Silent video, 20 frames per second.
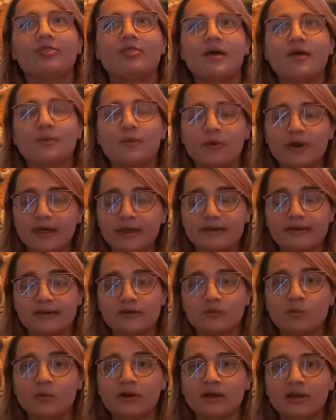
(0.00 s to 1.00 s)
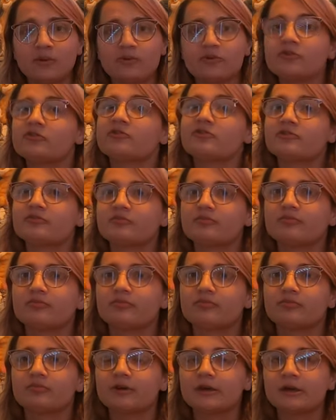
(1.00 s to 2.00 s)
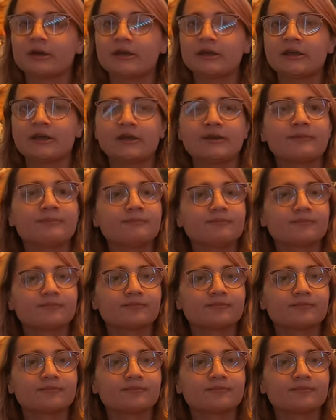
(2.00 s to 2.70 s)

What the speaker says: than when I did when I was a kid.